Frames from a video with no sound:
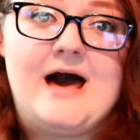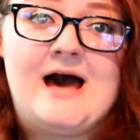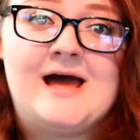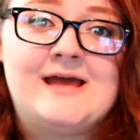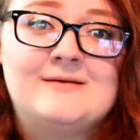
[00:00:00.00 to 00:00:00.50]

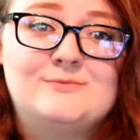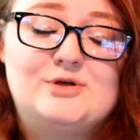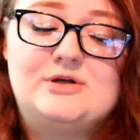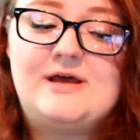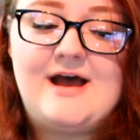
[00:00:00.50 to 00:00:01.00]
I'm
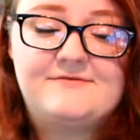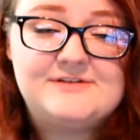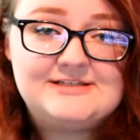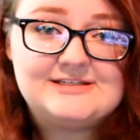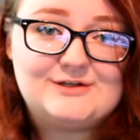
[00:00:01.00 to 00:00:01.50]
gonna have
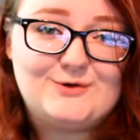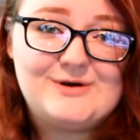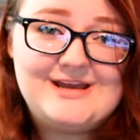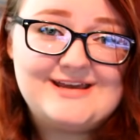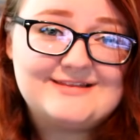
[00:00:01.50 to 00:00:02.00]
to
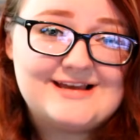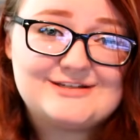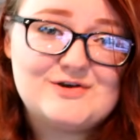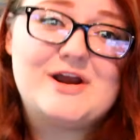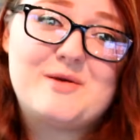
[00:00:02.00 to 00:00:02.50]
disagree
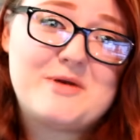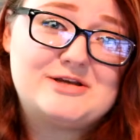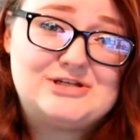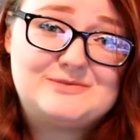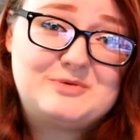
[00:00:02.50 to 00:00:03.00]
unless your
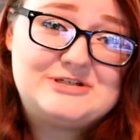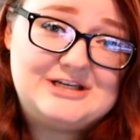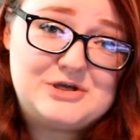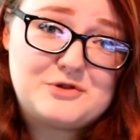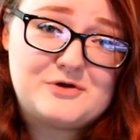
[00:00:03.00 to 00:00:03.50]
hairbrush is
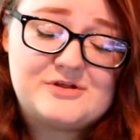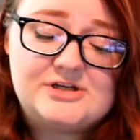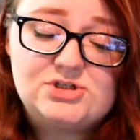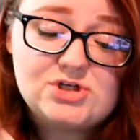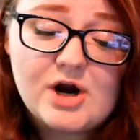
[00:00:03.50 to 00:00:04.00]

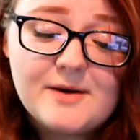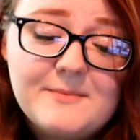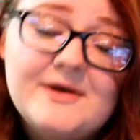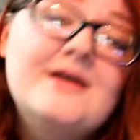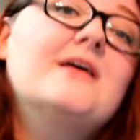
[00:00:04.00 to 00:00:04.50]
particularly sharp.
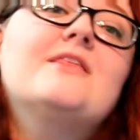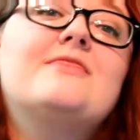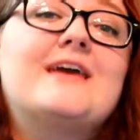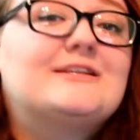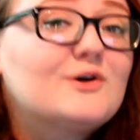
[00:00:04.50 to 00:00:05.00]

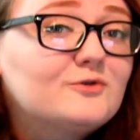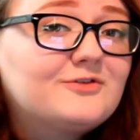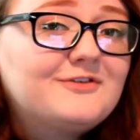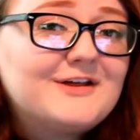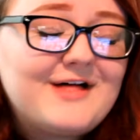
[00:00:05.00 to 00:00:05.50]
They don't
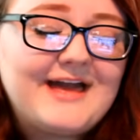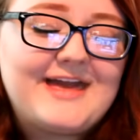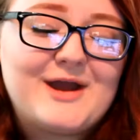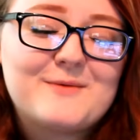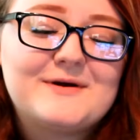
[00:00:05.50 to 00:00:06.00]
feel like
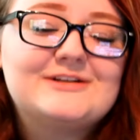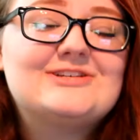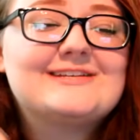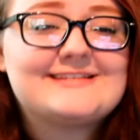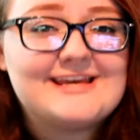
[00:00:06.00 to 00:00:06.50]

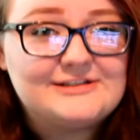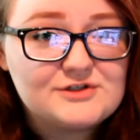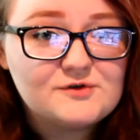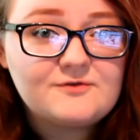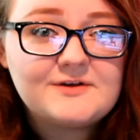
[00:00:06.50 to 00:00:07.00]
hairbrushes, they
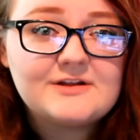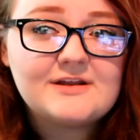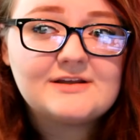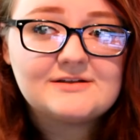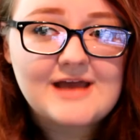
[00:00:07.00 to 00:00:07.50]
do feel
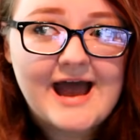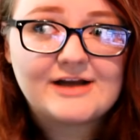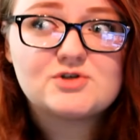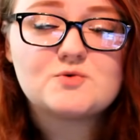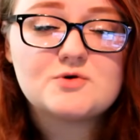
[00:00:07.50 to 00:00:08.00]
like
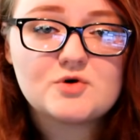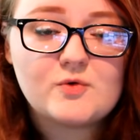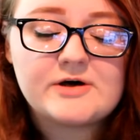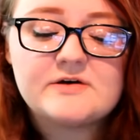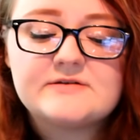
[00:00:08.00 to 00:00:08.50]
actual
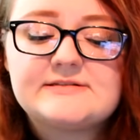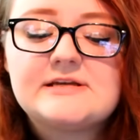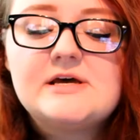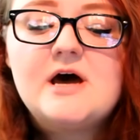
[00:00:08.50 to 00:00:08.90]
quills.